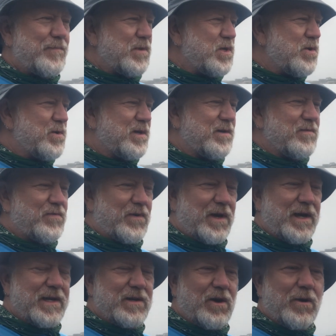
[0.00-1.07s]
You can
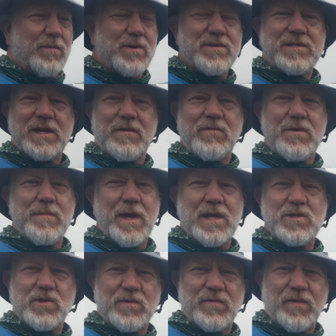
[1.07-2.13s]
find almost every
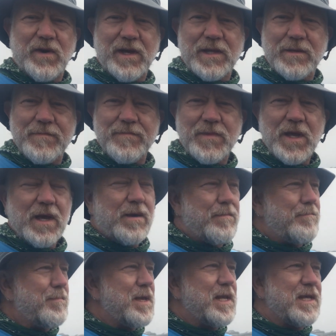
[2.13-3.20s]
major phylum,
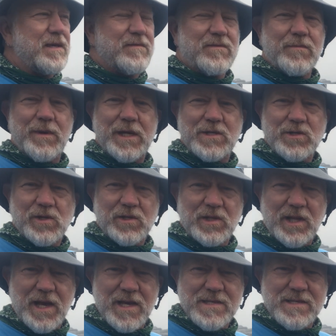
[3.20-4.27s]
many of the major
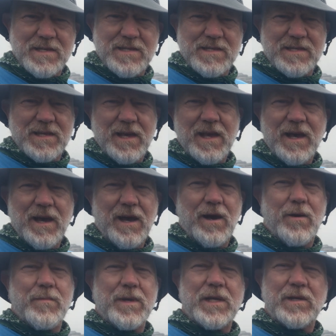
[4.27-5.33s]
classes
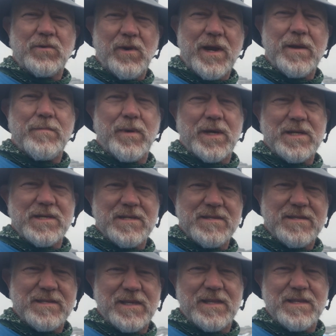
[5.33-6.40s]
in great
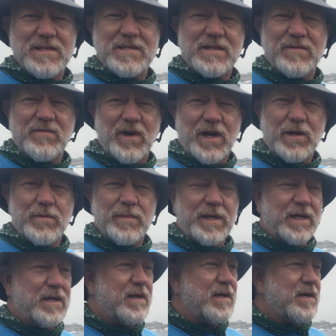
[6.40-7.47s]
abundance in this environment.
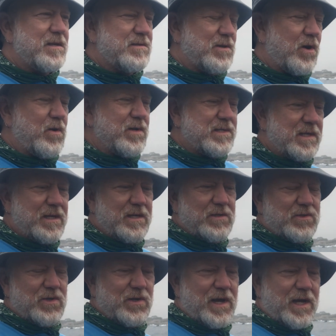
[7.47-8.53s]
So as an
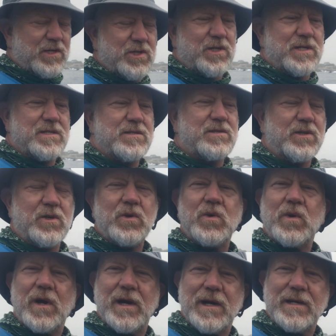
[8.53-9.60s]
introduction
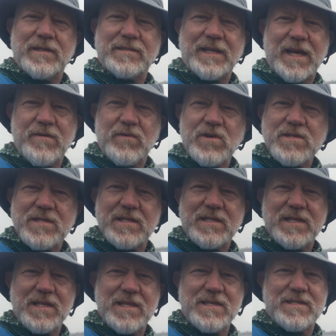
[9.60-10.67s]
to
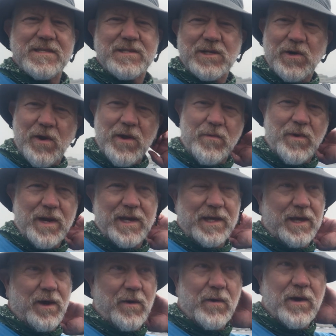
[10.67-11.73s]
diversity, this is a great way to
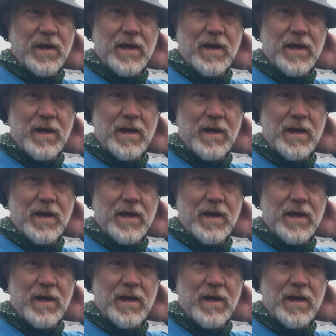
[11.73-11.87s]
go.